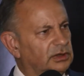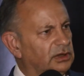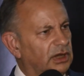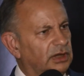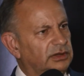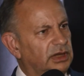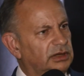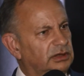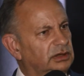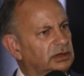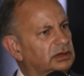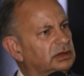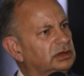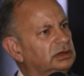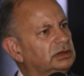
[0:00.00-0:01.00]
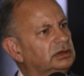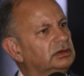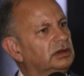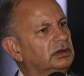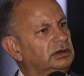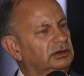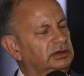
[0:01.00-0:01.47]
And
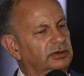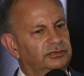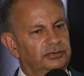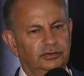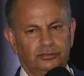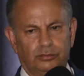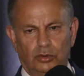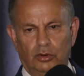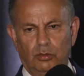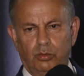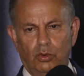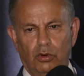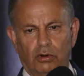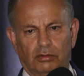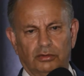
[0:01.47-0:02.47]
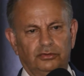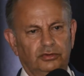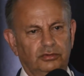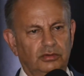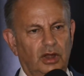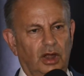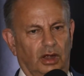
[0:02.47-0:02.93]
then in the First World War, as
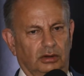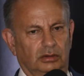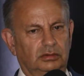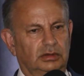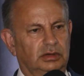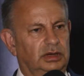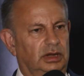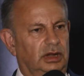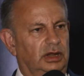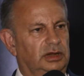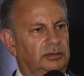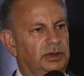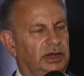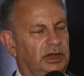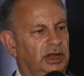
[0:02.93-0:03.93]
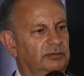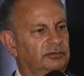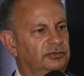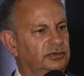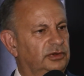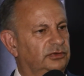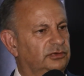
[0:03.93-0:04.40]
you know, he became
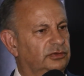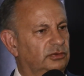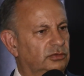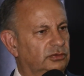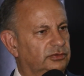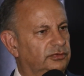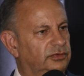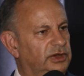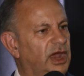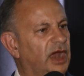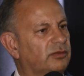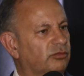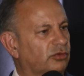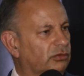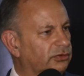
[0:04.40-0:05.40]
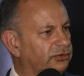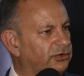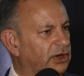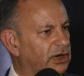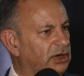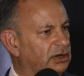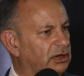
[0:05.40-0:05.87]
First Lord of the
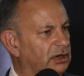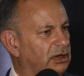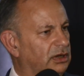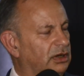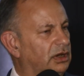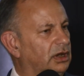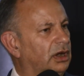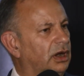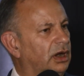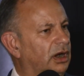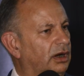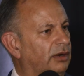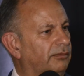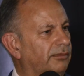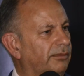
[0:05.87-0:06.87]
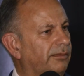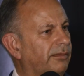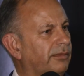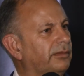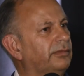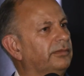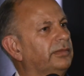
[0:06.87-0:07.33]
Admiralty.
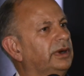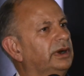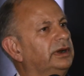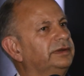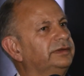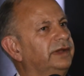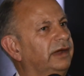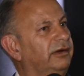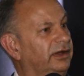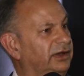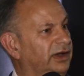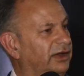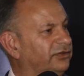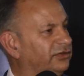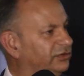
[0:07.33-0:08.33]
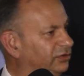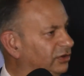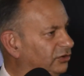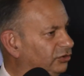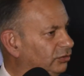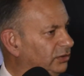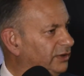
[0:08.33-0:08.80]
Um, now, as
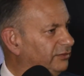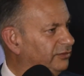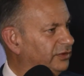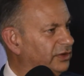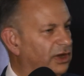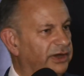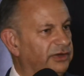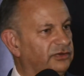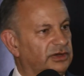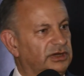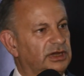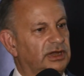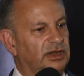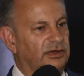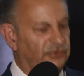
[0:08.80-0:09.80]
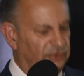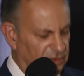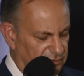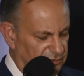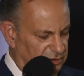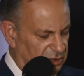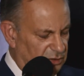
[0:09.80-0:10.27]
Churchill lived for 90 years, and
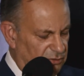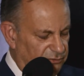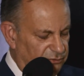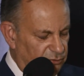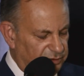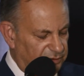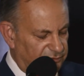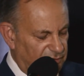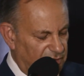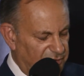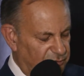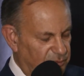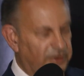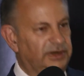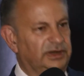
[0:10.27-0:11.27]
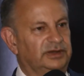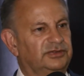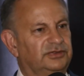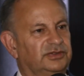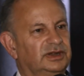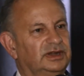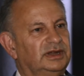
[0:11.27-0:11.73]
I've only got 45
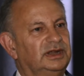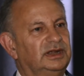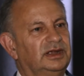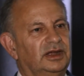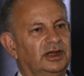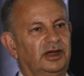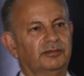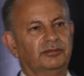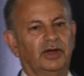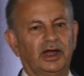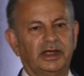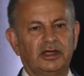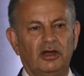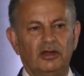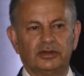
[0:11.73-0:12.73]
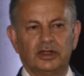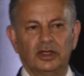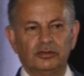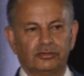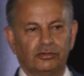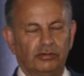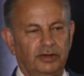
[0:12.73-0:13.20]
minutes, um, I can't
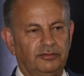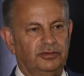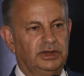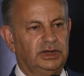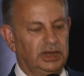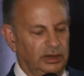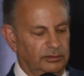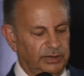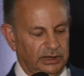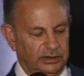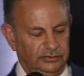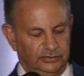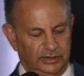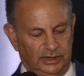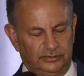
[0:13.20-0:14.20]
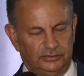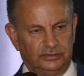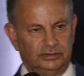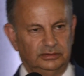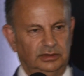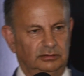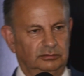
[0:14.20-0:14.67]
go through every year because that's,
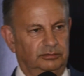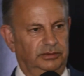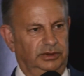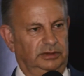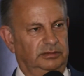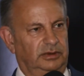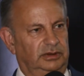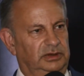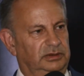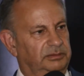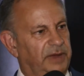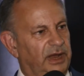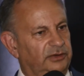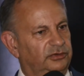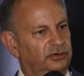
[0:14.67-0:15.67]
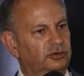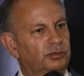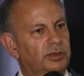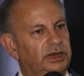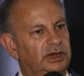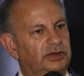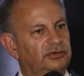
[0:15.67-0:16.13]
that would be only about two
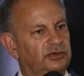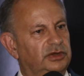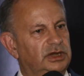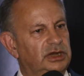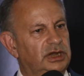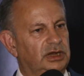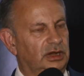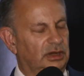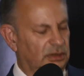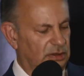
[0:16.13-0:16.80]
minutes a year.